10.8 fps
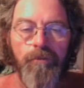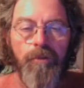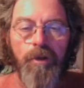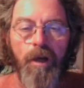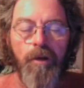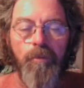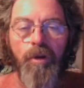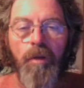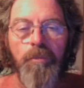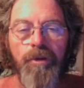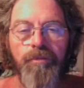we're
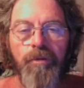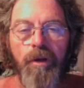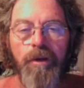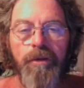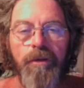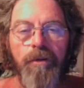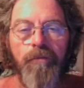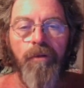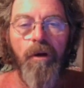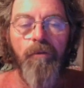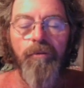not be afraid to get
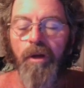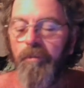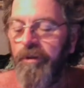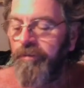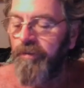involved, not be